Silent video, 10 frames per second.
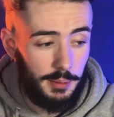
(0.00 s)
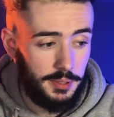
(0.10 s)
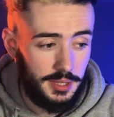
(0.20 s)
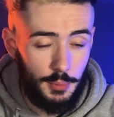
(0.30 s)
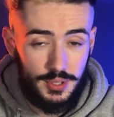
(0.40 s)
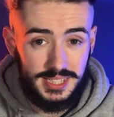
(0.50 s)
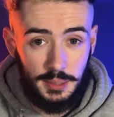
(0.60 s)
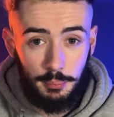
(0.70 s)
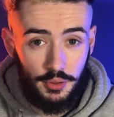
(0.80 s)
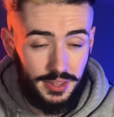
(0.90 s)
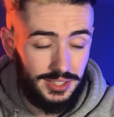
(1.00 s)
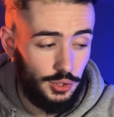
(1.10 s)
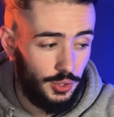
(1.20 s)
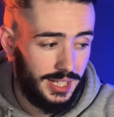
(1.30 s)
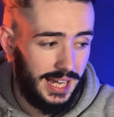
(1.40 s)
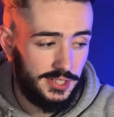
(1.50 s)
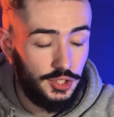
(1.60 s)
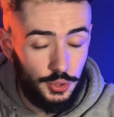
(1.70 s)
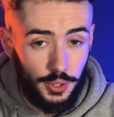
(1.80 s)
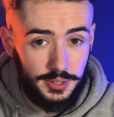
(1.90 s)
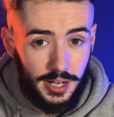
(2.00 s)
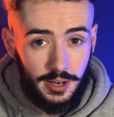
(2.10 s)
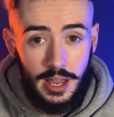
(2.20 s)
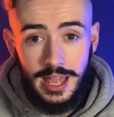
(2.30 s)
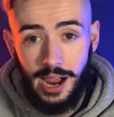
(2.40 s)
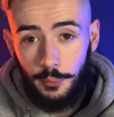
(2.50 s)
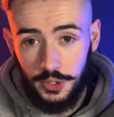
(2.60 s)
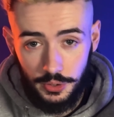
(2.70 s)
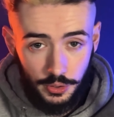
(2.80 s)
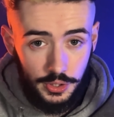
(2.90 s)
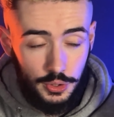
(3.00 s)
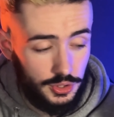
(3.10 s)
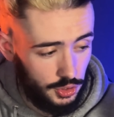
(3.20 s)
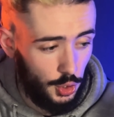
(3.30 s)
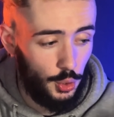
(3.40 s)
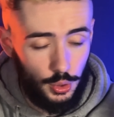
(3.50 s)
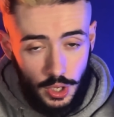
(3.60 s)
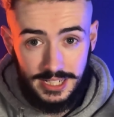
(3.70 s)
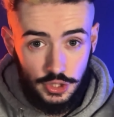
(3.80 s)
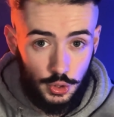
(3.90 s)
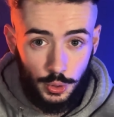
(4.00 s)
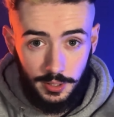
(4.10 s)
probably the most simple thing that you can actually do out there, and we are going to use a tool to actually do